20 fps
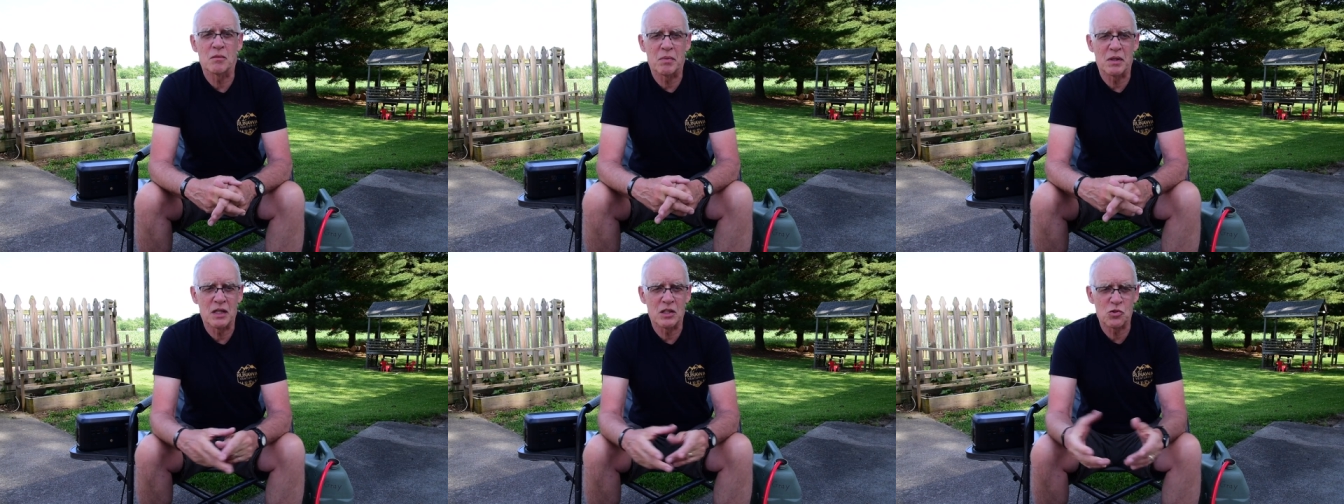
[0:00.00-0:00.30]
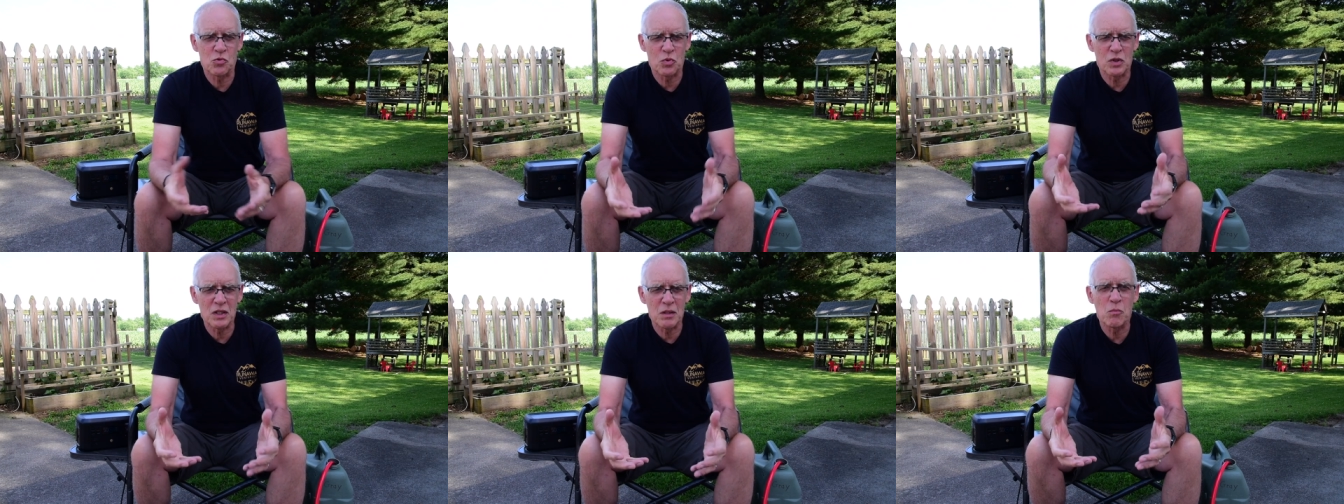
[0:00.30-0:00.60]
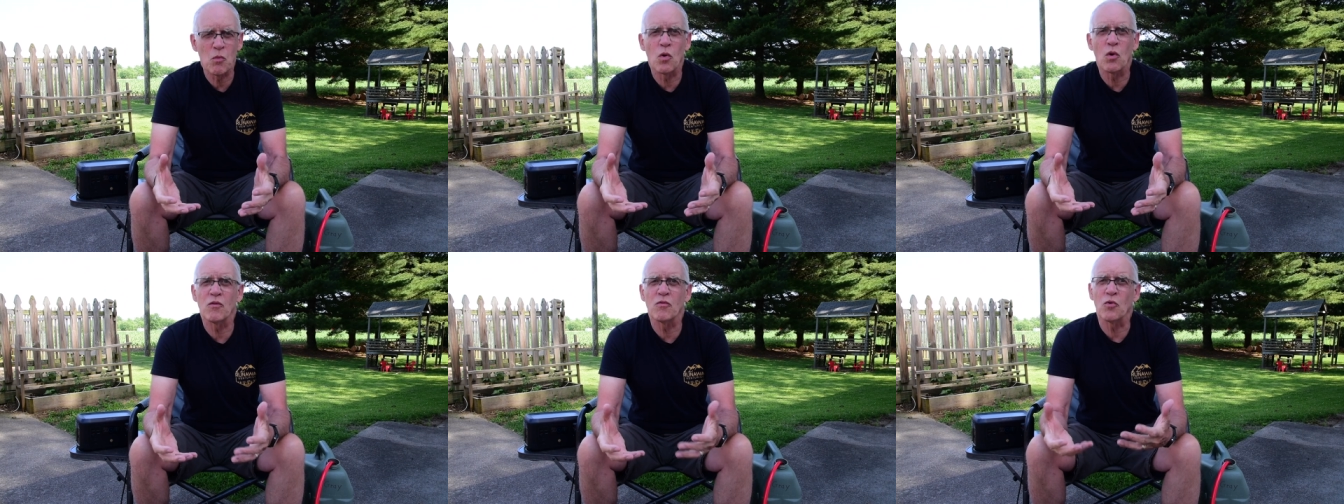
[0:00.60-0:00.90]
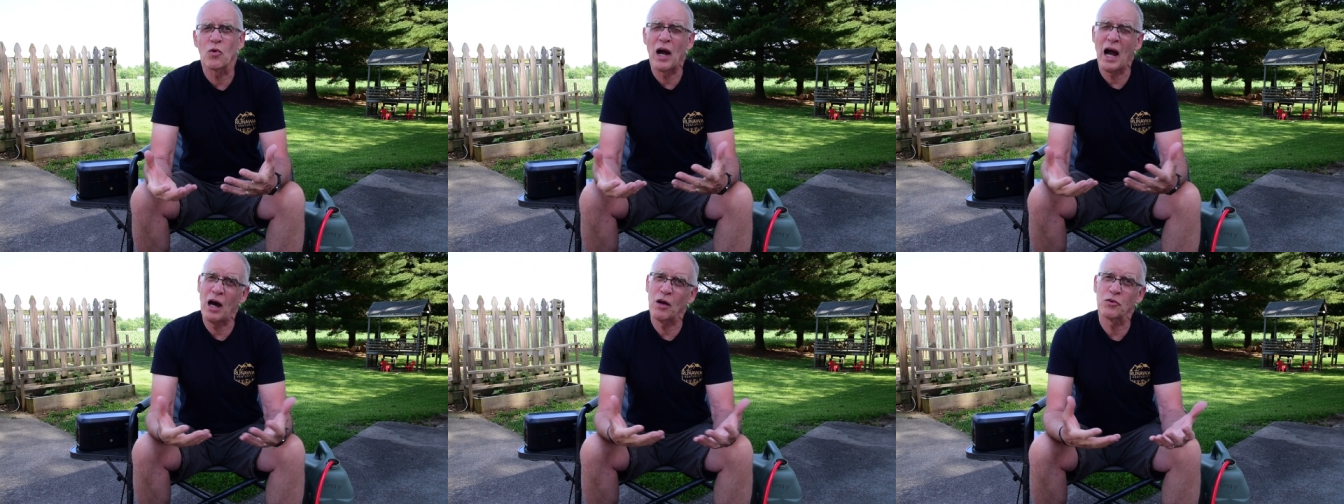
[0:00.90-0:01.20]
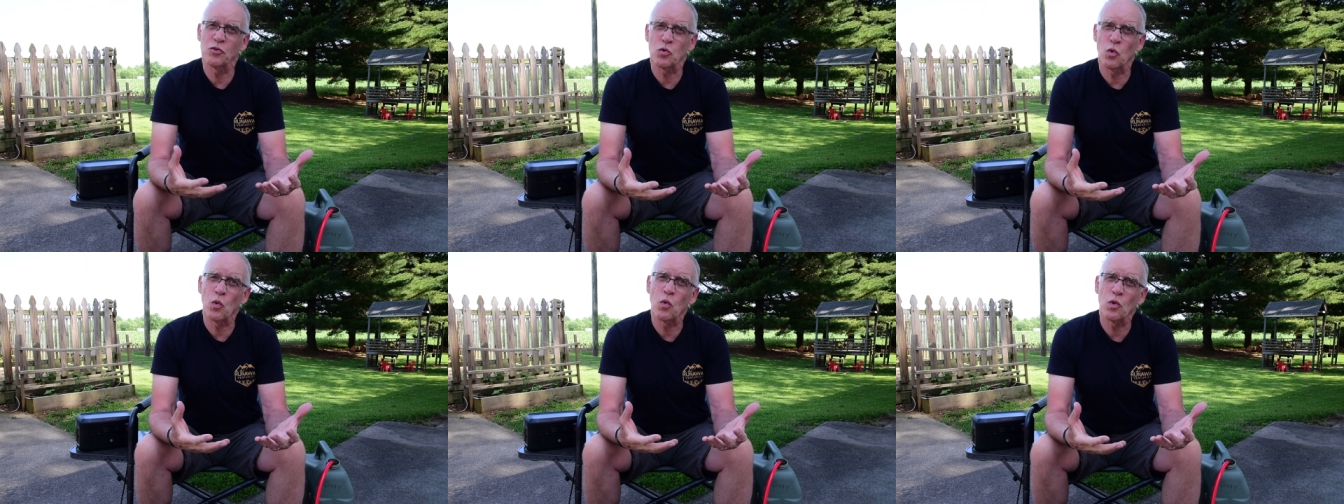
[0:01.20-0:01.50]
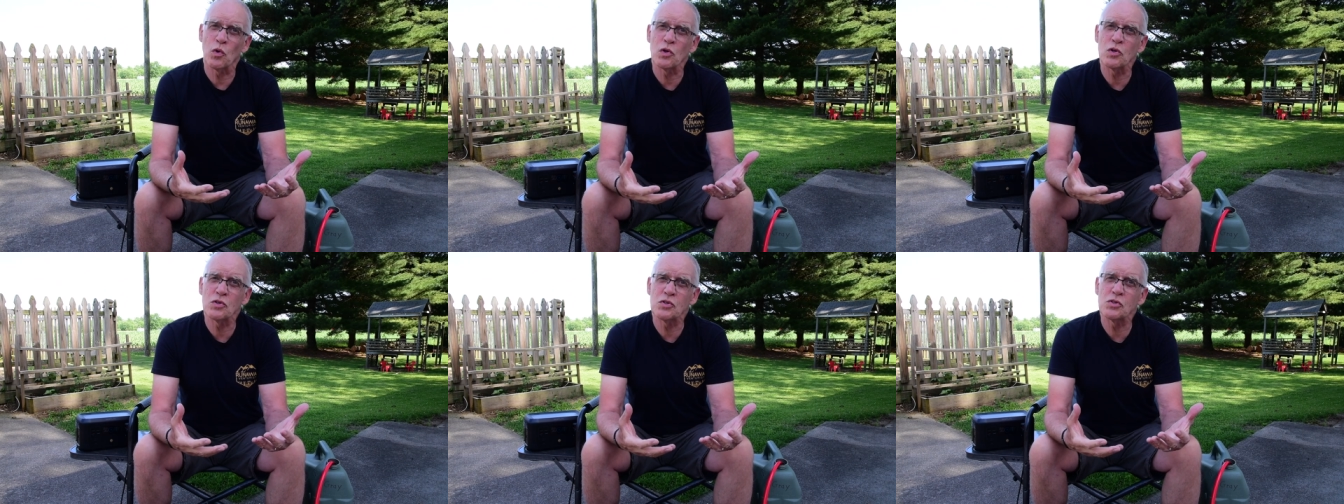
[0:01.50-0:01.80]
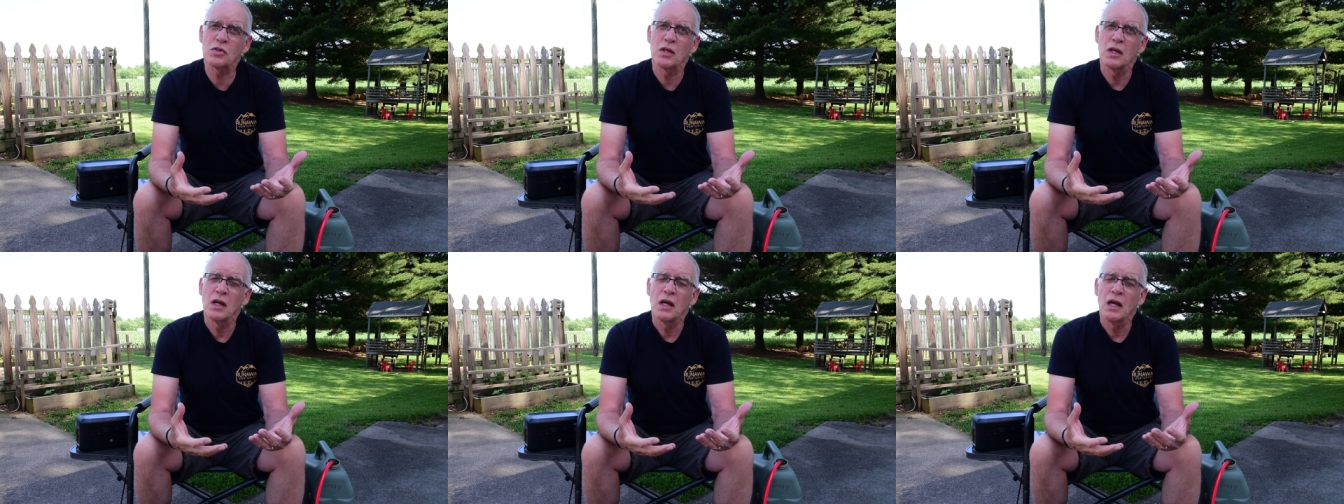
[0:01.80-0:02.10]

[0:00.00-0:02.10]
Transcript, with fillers: But it's really more for outdoors.